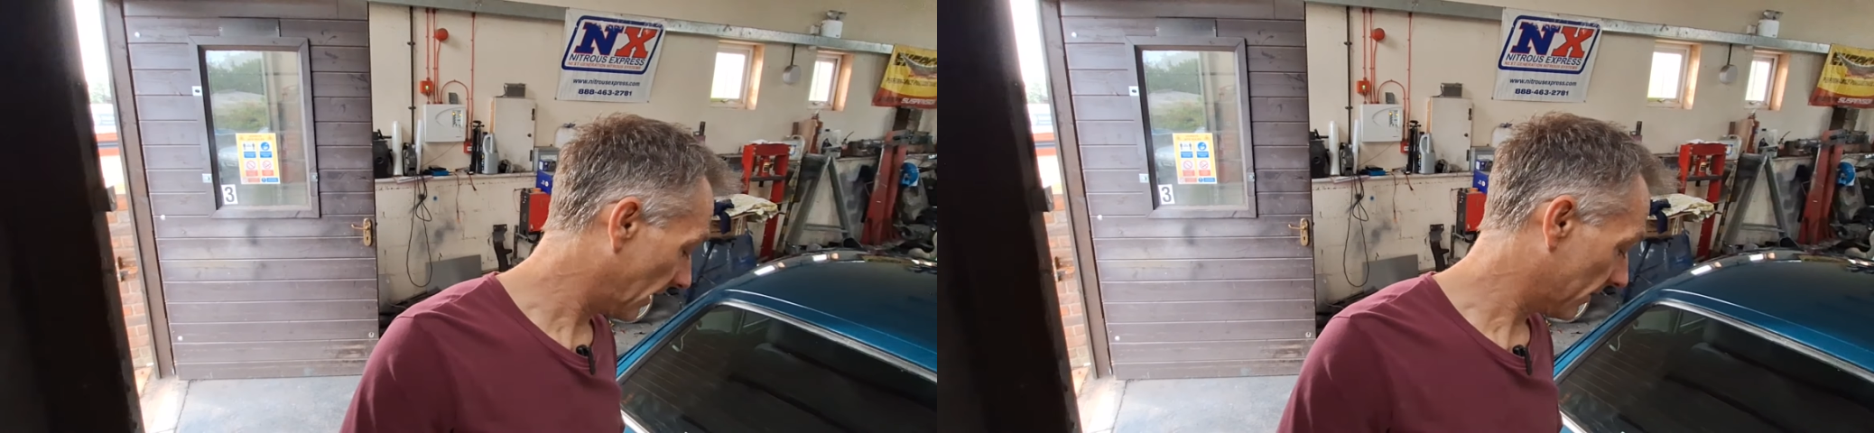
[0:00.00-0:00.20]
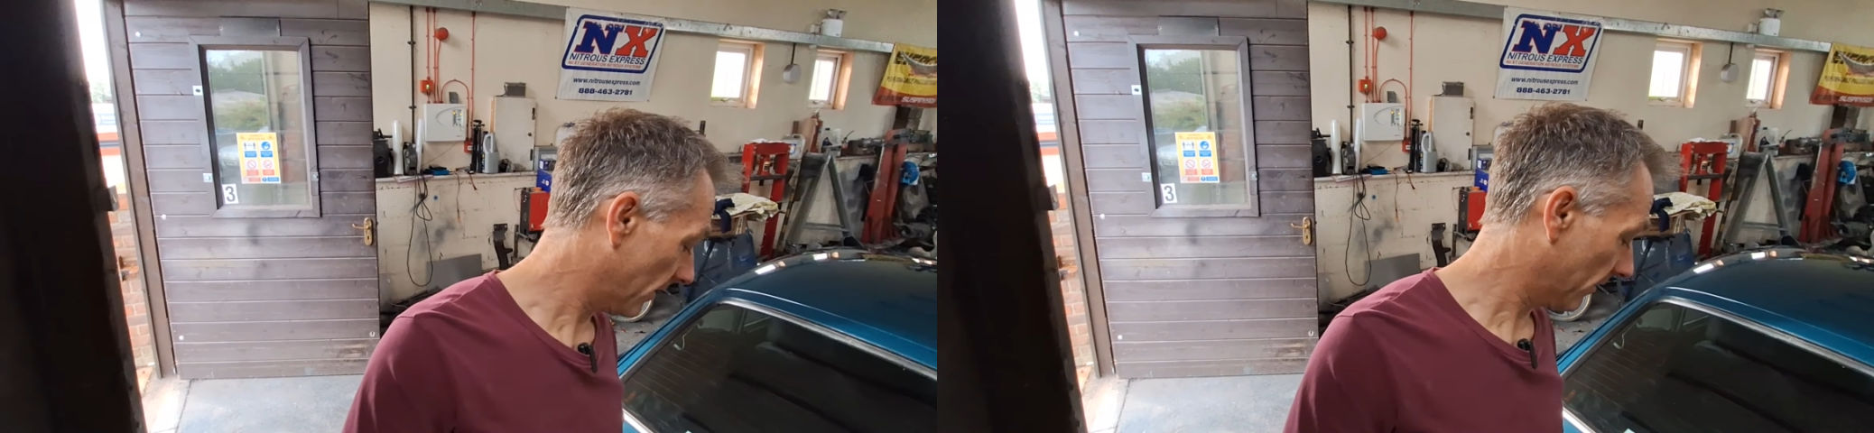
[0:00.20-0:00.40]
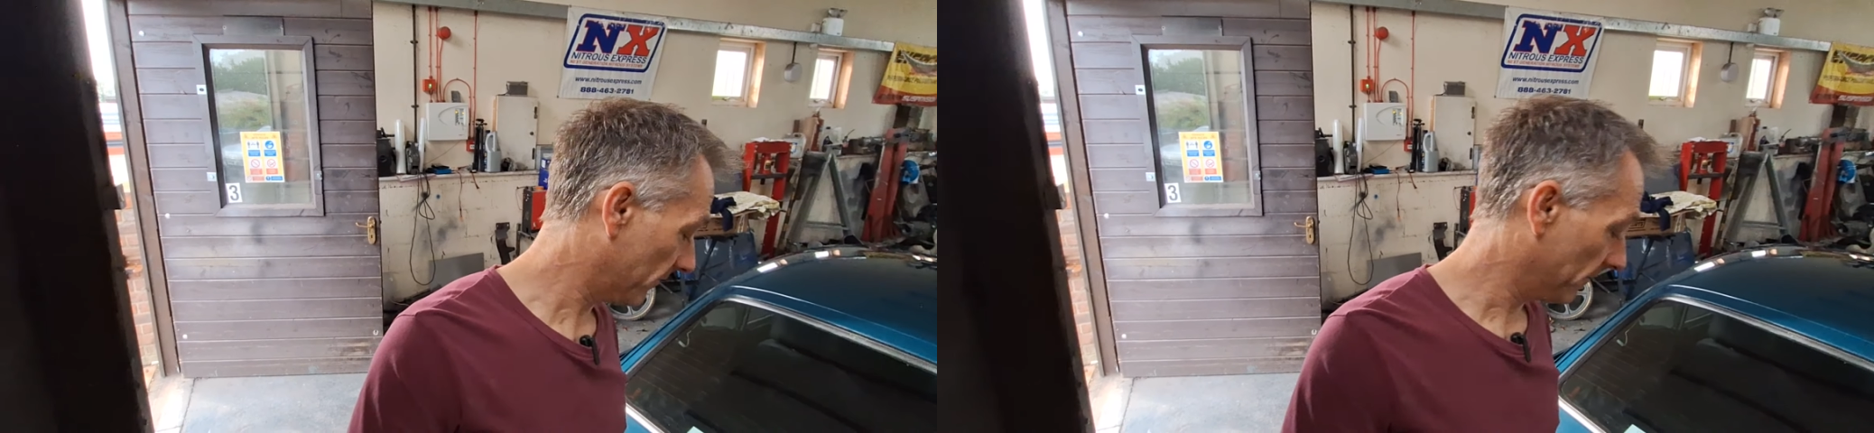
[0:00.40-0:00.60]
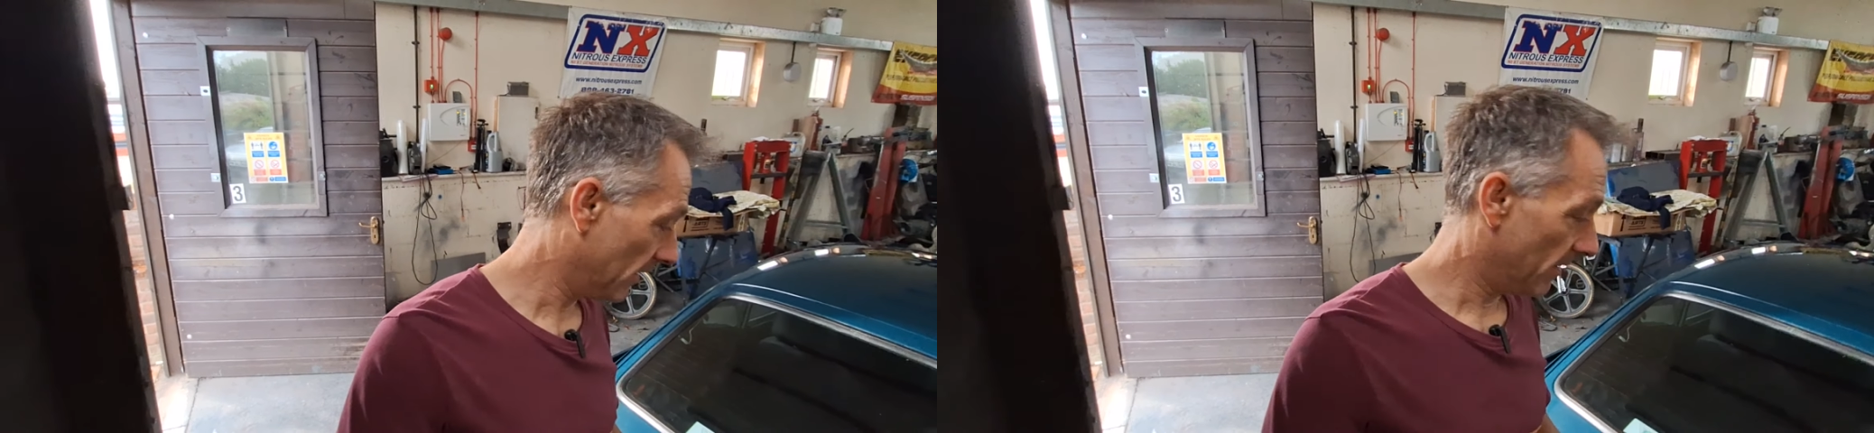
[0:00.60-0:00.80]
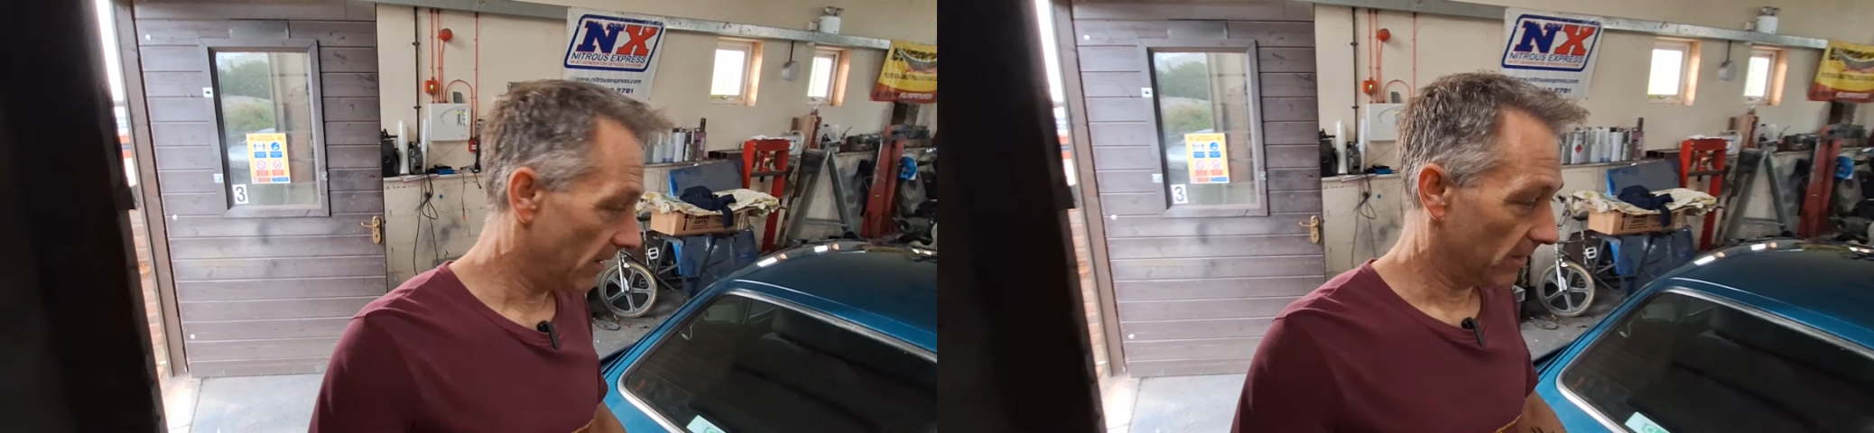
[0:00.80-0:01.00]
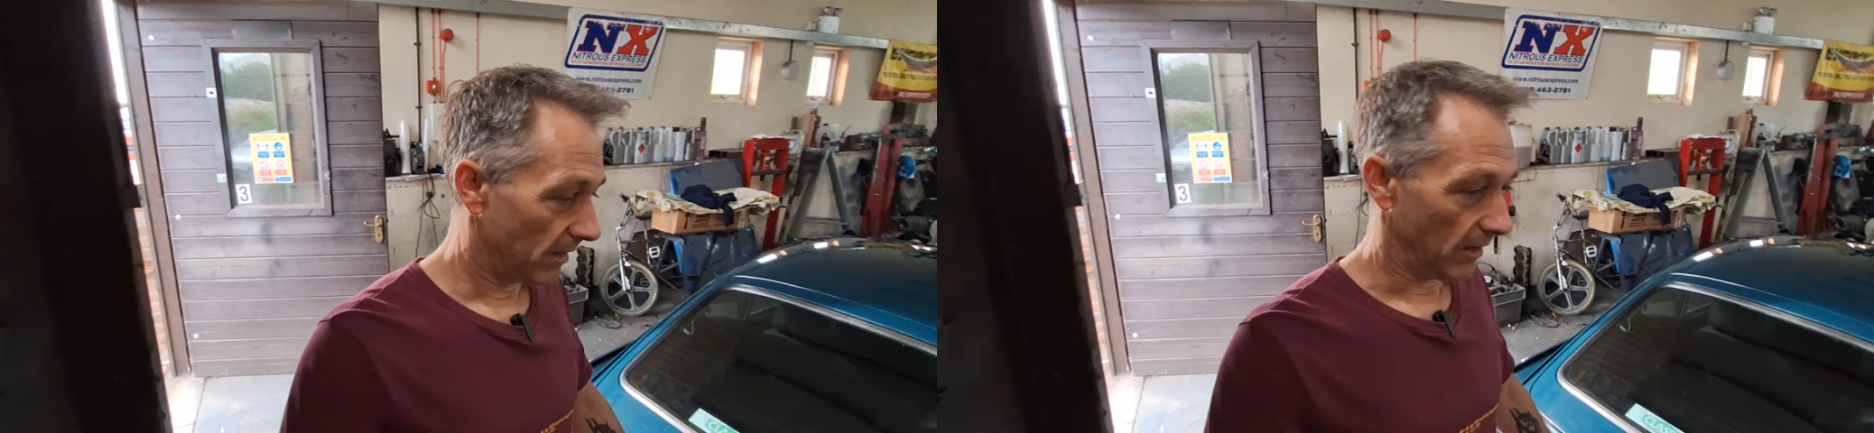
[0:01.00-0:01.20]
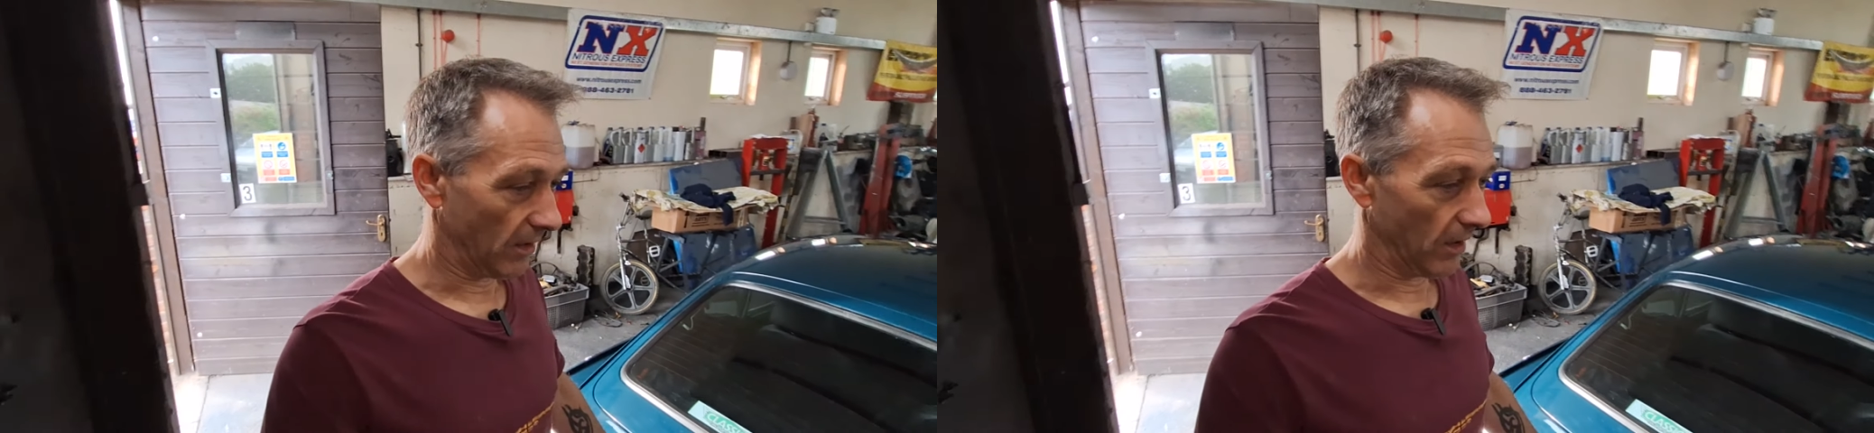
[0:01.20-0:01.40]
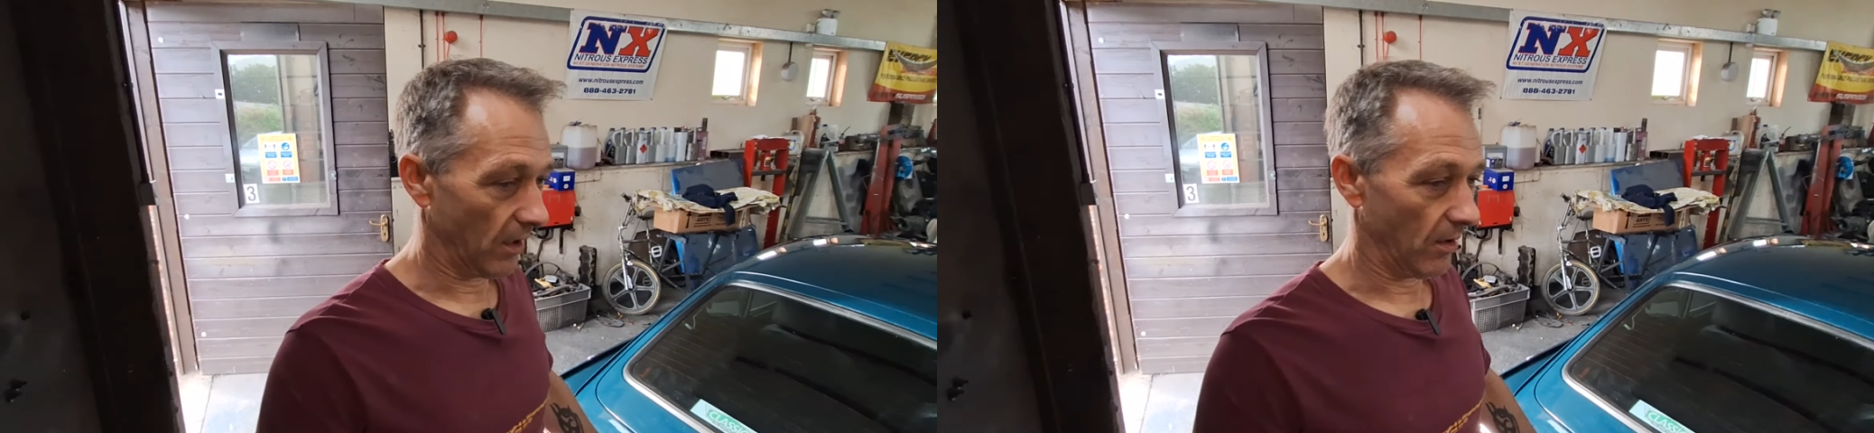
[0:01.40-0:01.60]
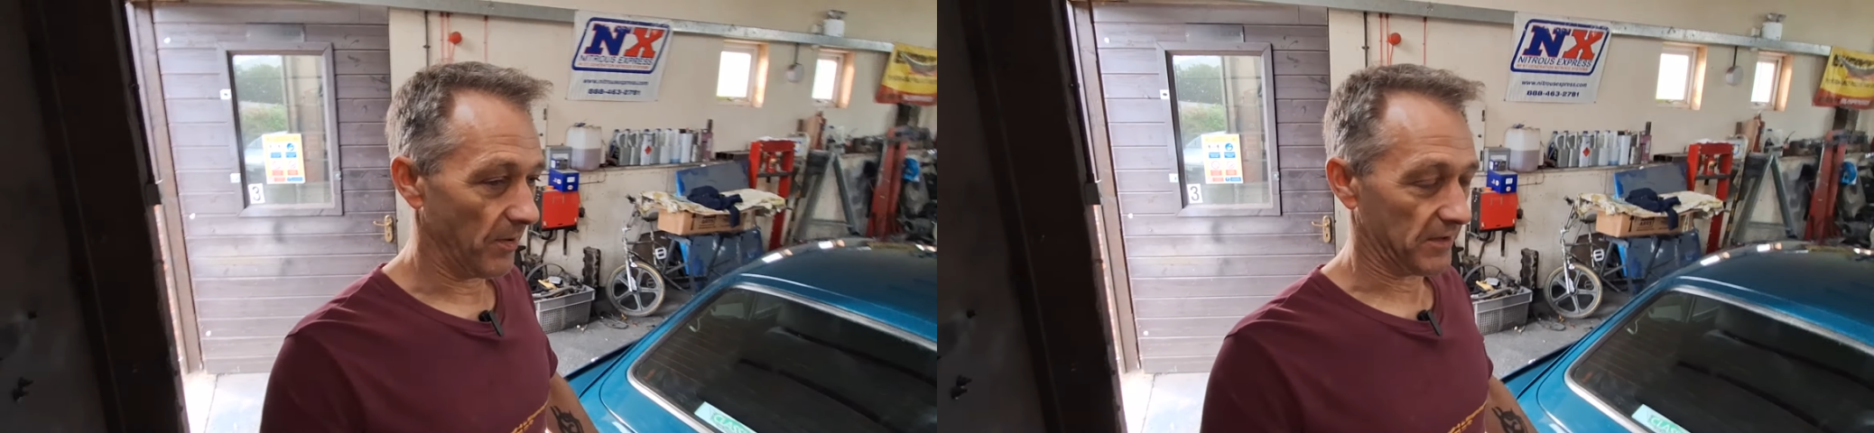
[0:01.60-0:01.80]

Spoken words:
had a